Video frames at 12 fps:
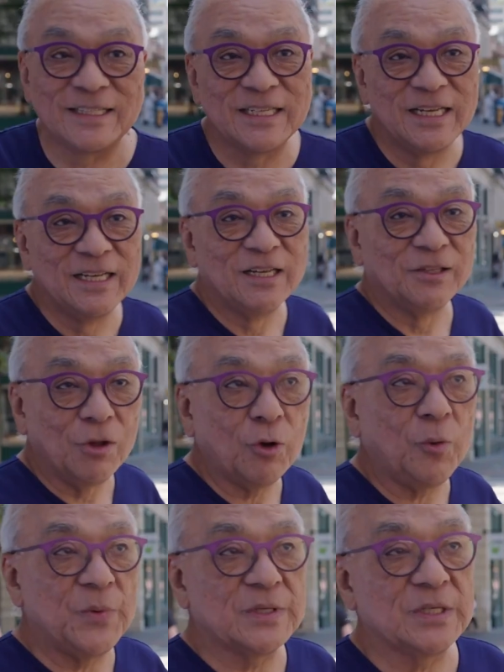it's
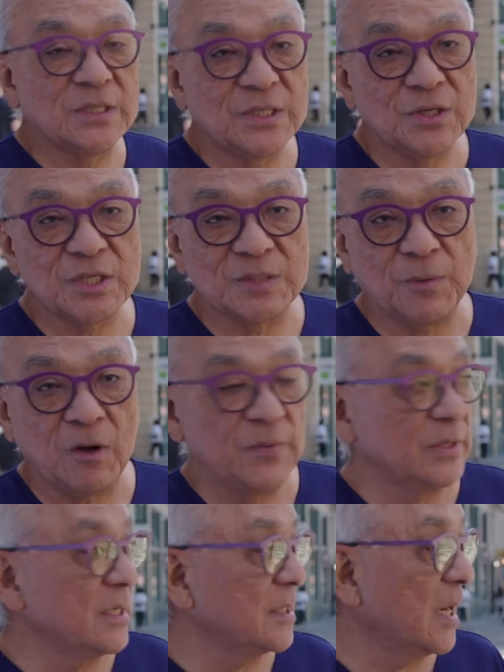local businesses, small
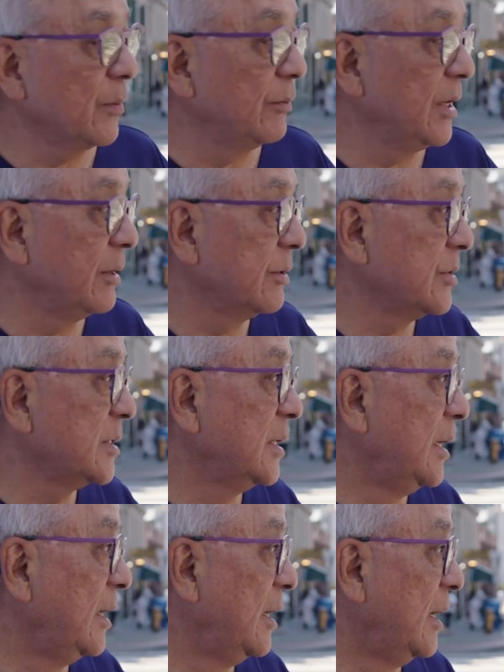business operators.
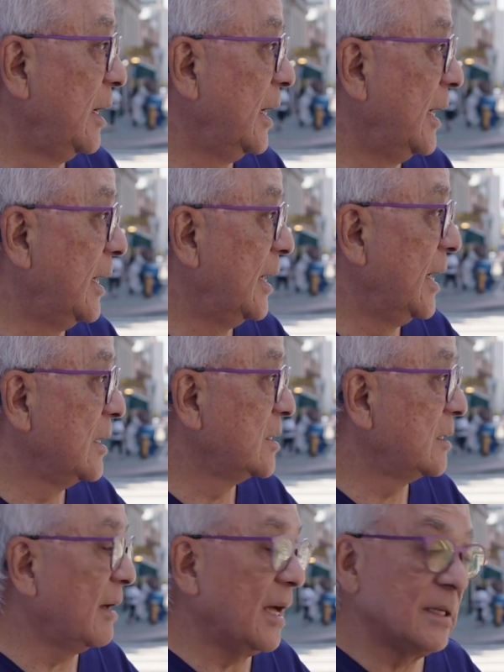And
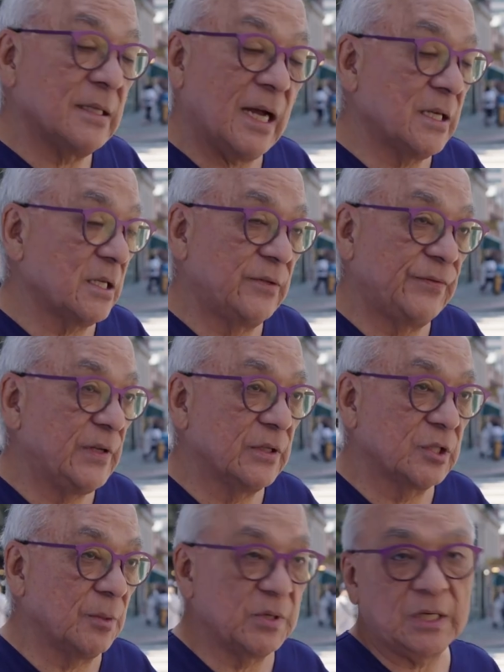so I just feel
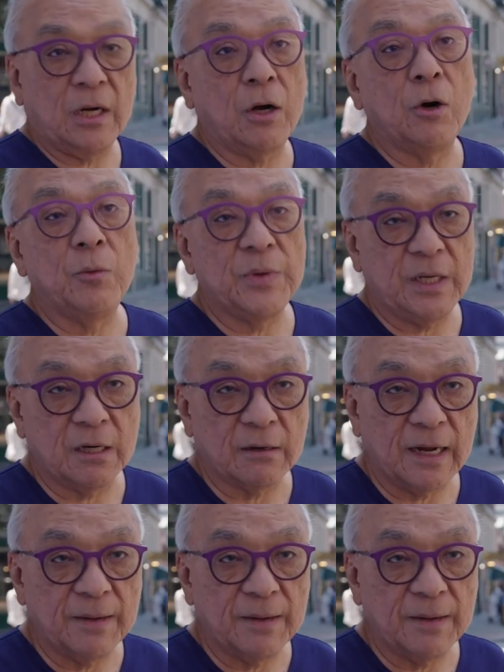so much at home here.